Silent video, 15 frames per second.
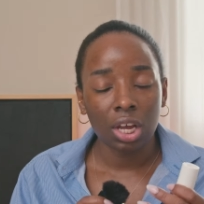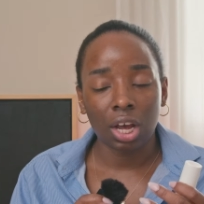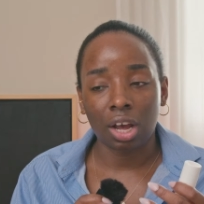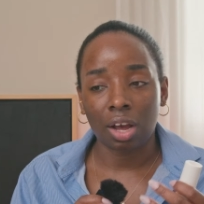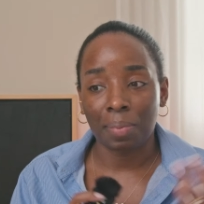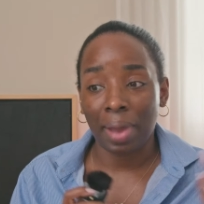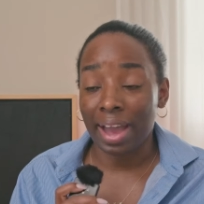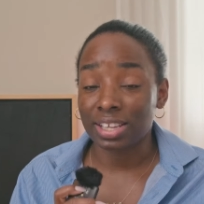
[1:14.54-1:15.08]

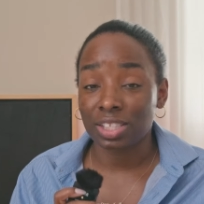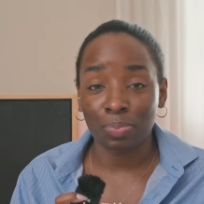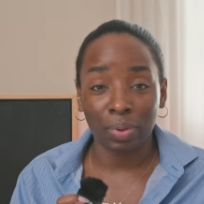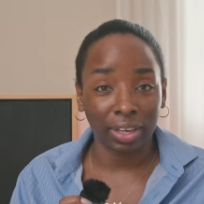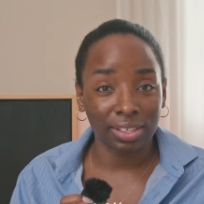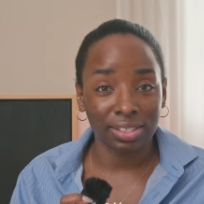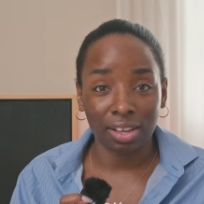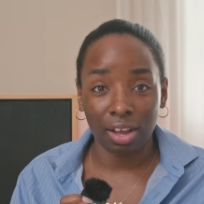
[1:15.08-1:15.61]

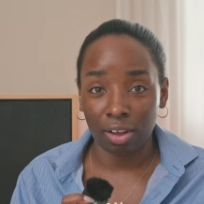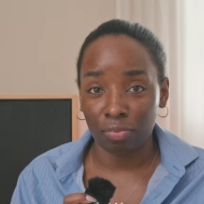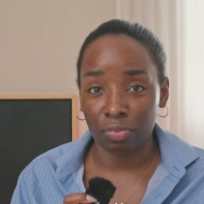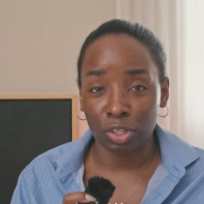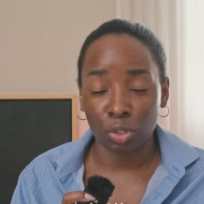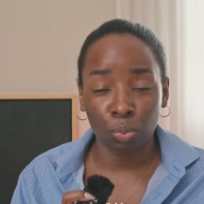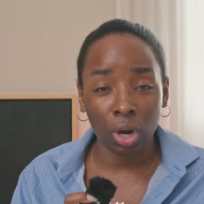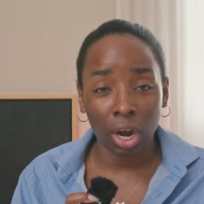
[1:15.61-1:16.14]
aspects of
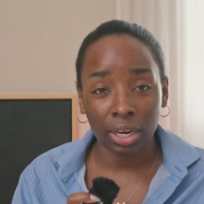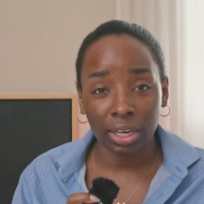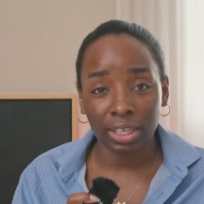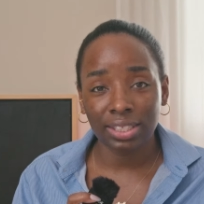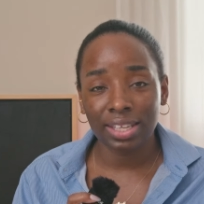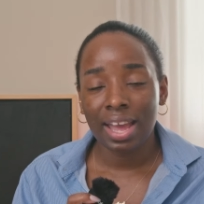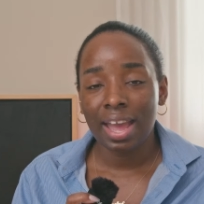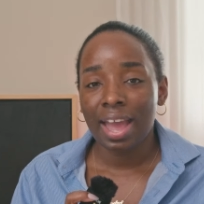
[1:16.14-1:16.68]
this
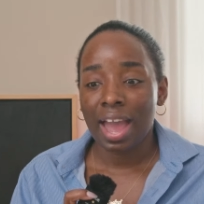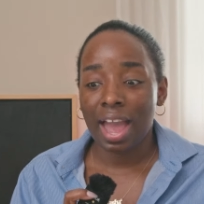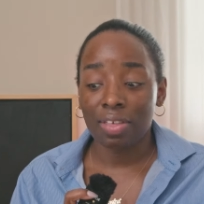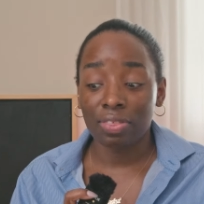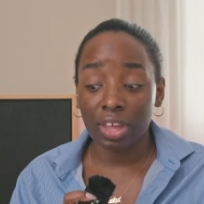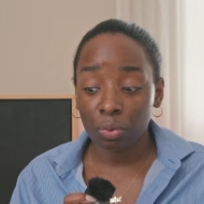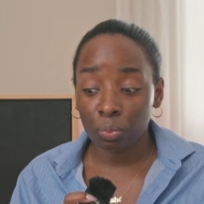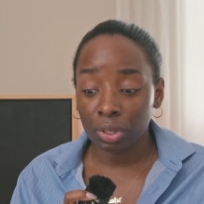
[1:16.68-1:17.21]
product.
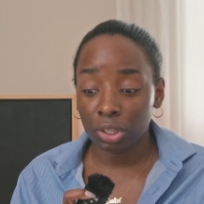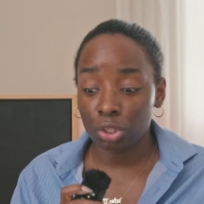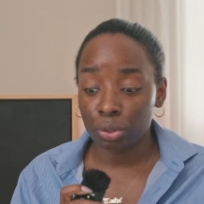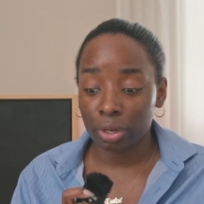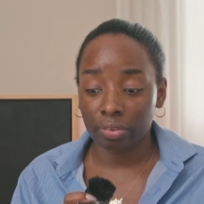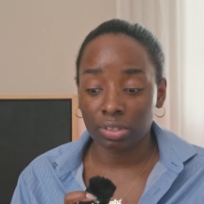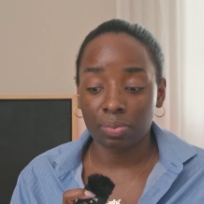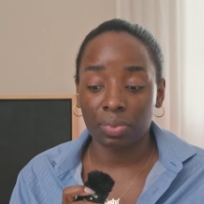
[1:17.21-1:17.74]
And then we
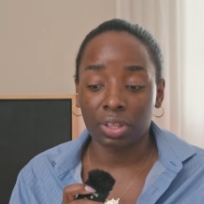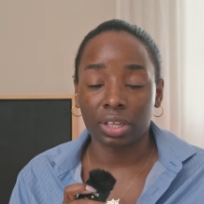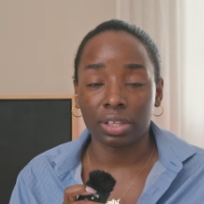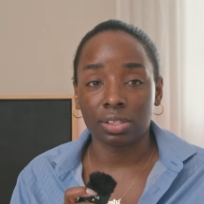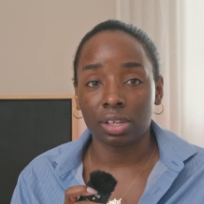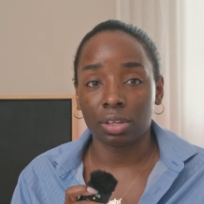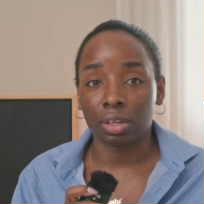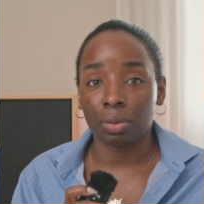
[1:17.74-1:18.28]
do have something
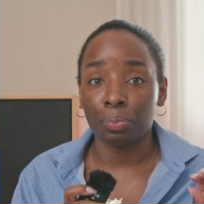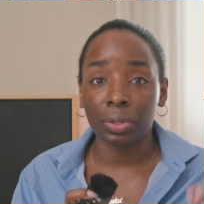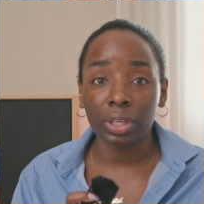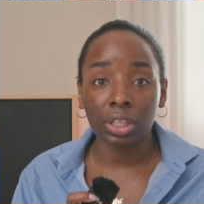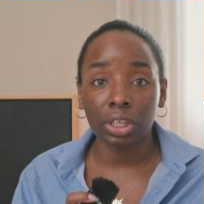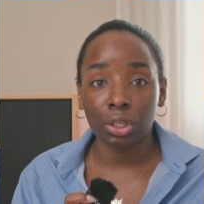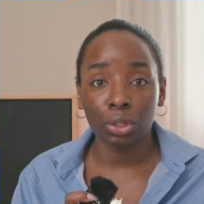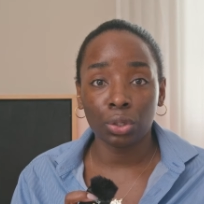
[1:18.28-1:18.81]
that's
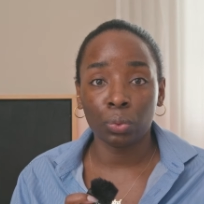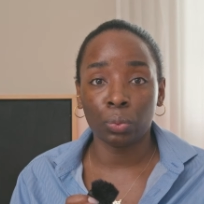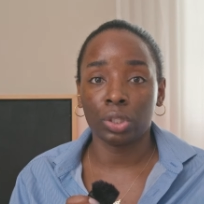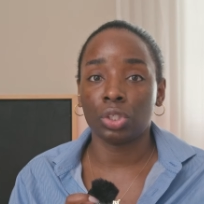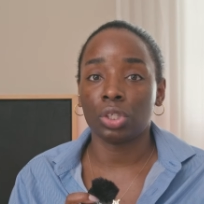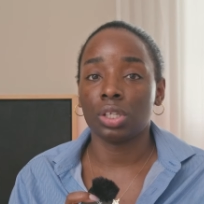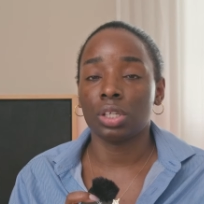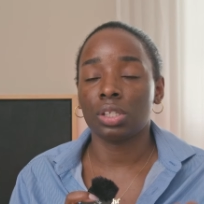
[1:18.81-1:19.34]
completely new,
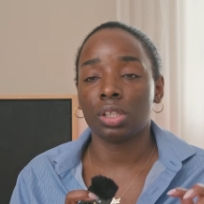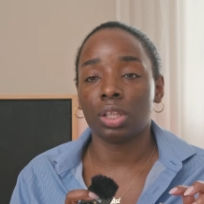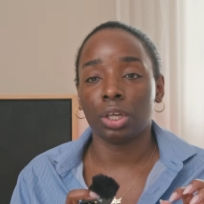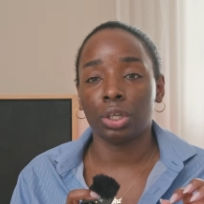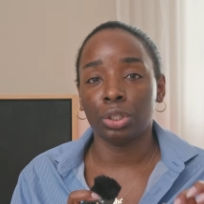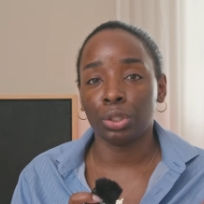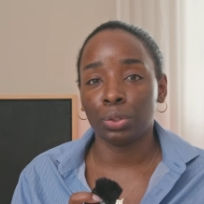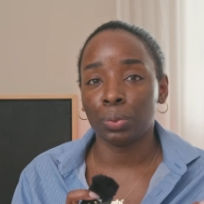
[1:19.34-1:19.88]
which is
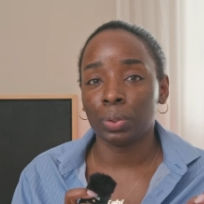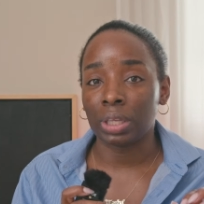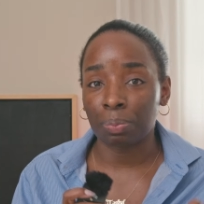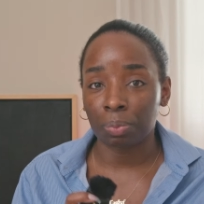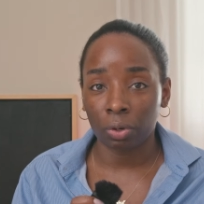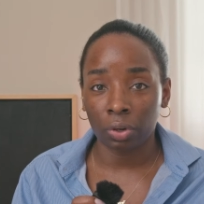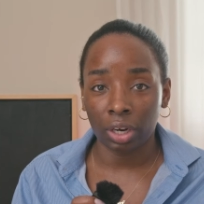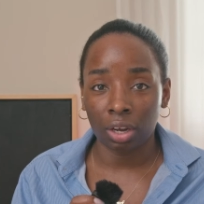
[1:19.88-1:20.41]
their new
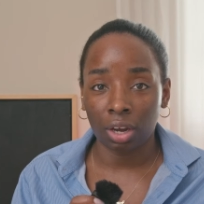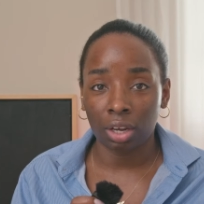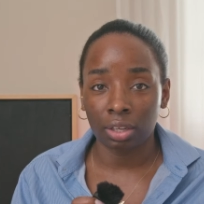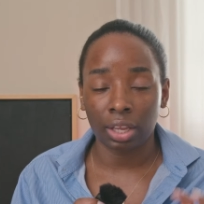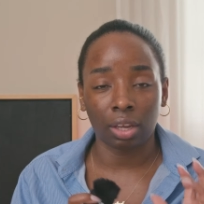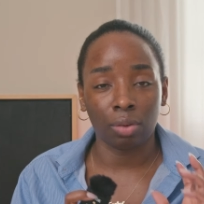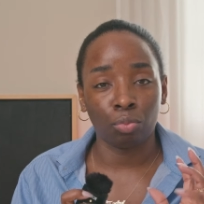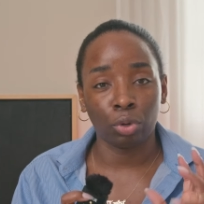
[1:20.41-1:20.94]
lip crayon,
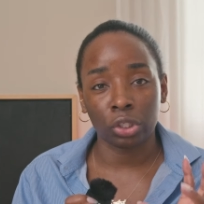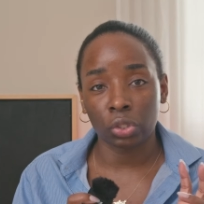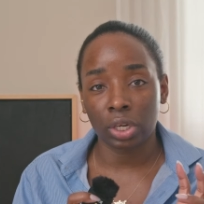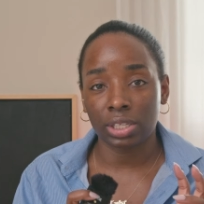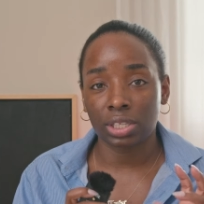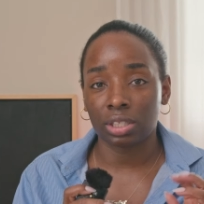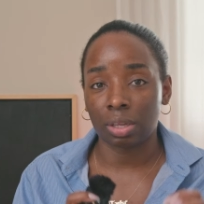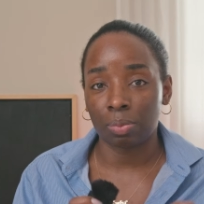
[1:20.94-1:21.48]
like a
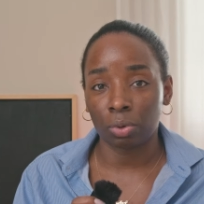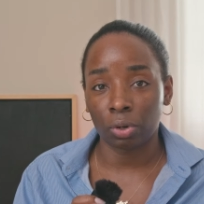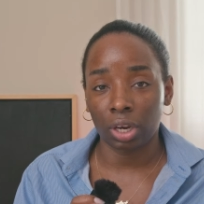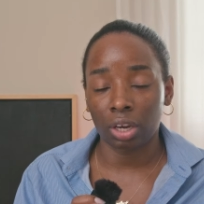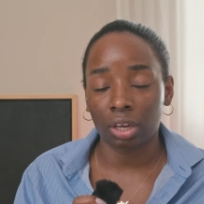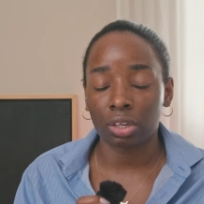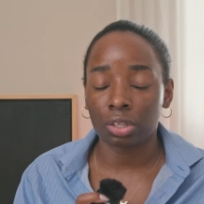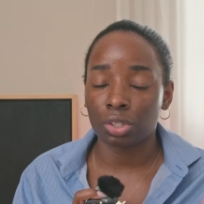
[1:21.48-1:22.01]
moisturizing lip
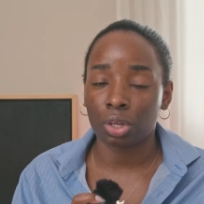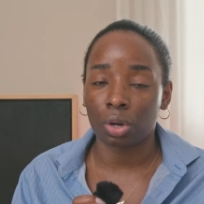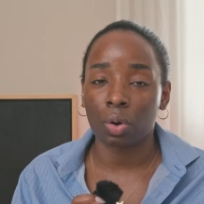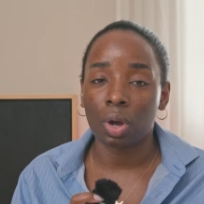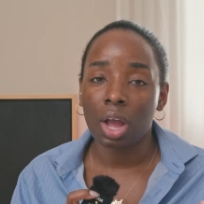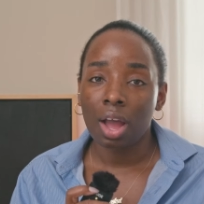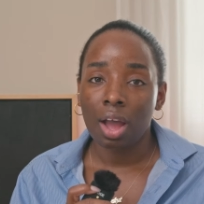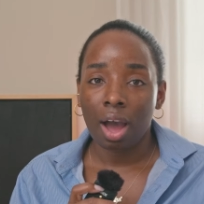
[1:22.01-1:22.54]
crayon.
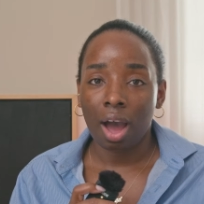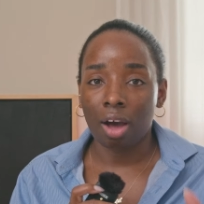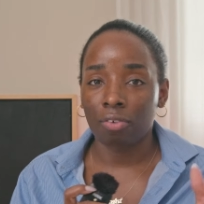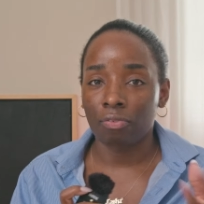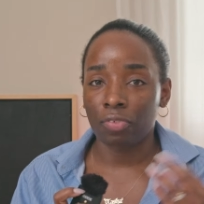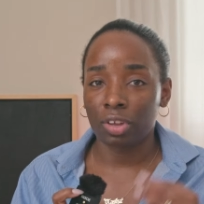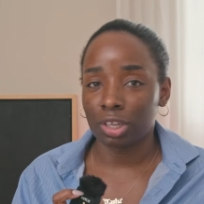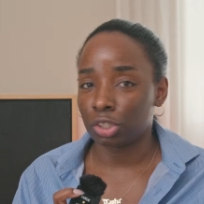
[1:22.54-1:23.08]
So I'll
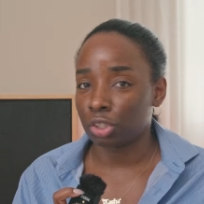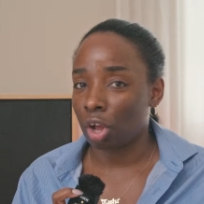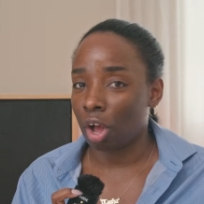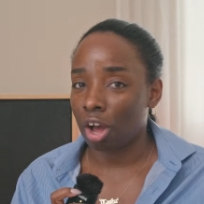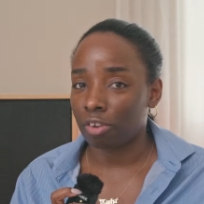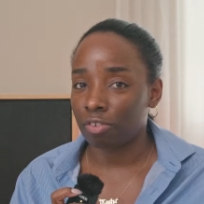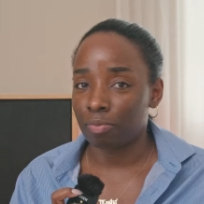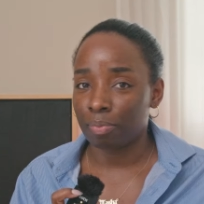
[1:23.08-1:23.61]
finish
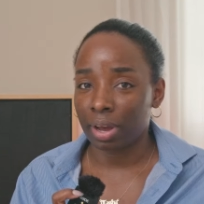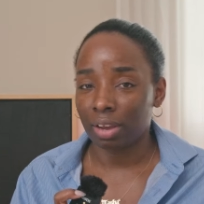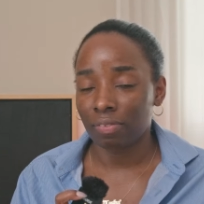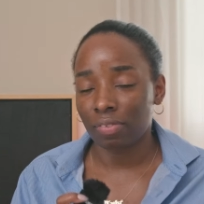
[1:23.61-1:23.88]
off my